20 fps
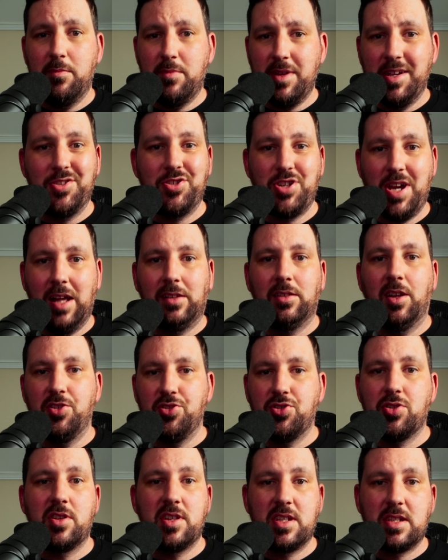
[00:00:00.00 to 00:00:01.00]
be a
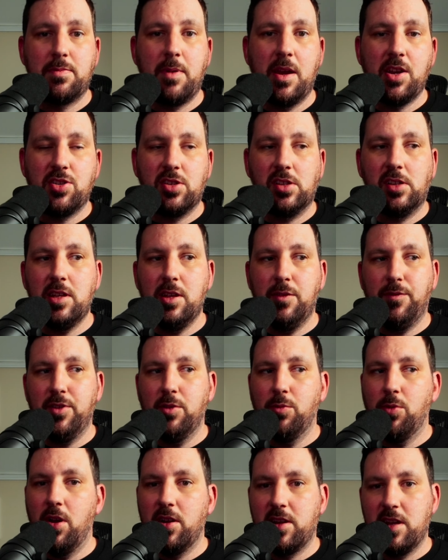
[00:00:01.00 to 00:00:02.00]
challenge, especially if
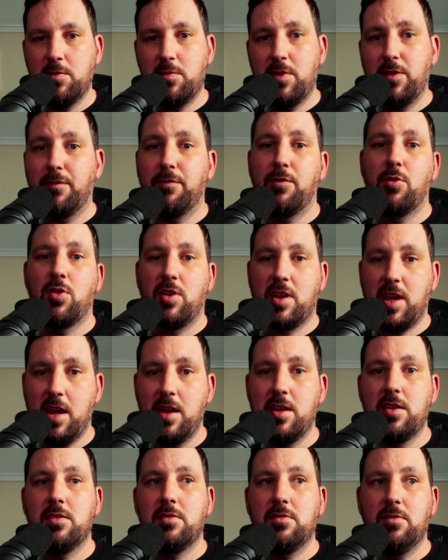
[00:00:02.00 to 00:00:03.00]
you're working with
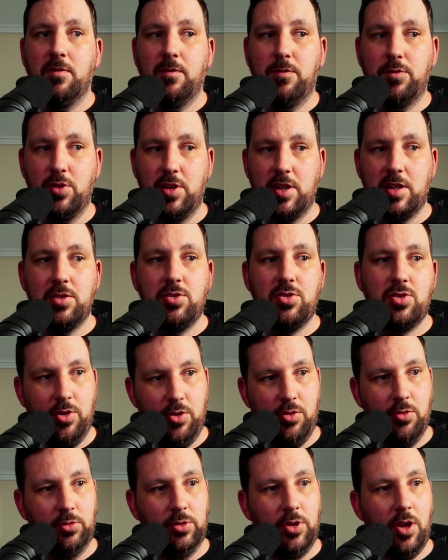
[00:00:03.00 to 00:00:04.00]
4K footage.
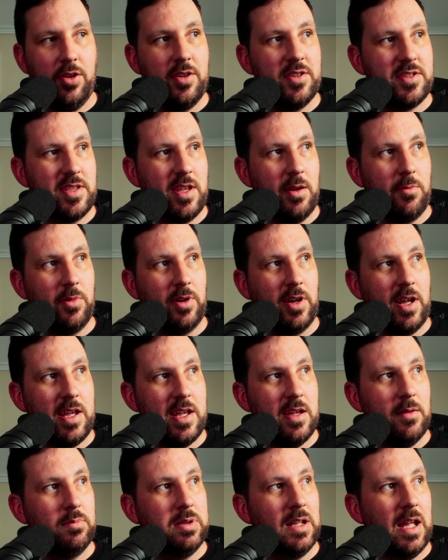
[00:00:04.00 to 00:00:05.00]
You'll notice that when I
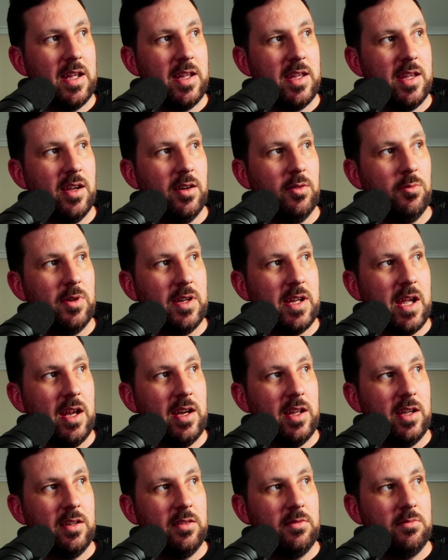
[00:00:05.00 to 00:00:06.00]
hit play here, we're
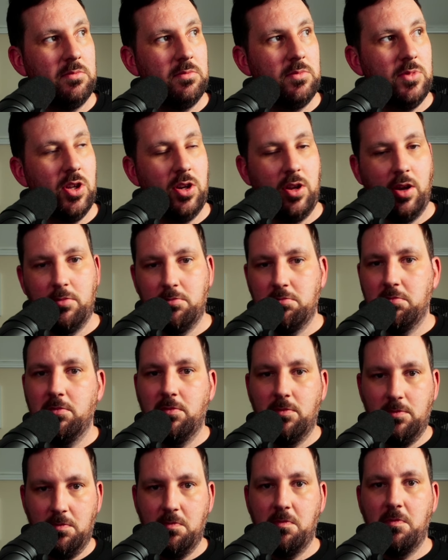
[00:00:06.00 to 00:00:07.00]
getting,
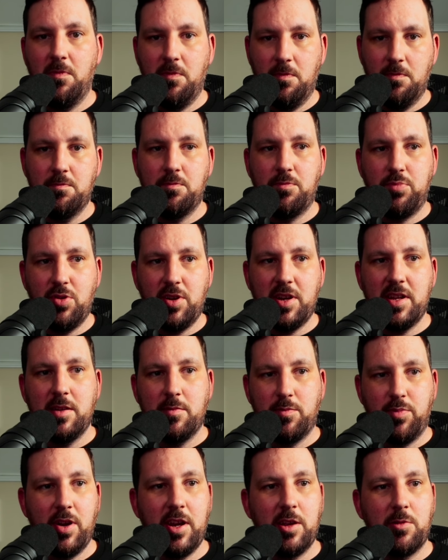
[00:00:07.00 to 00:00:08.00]

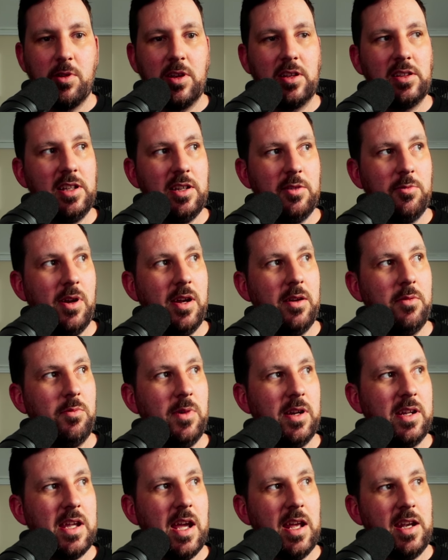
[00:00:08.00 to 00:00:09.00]
pretty quickly
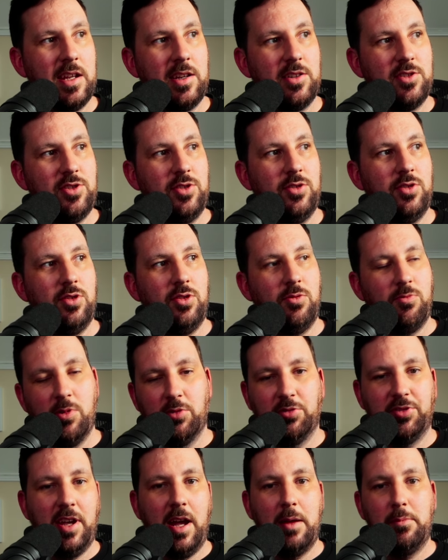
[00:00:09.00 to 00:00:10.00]
we're getting to
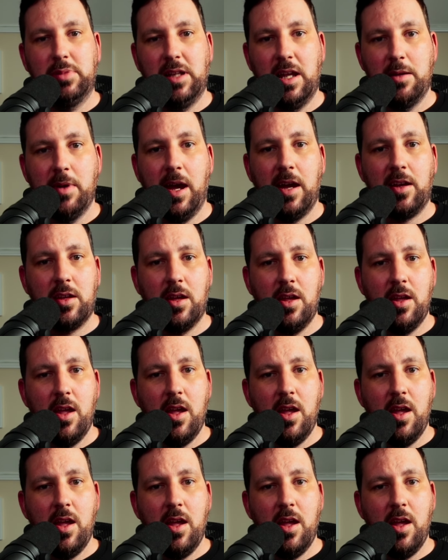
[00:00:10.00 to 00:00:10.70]
real-time playback.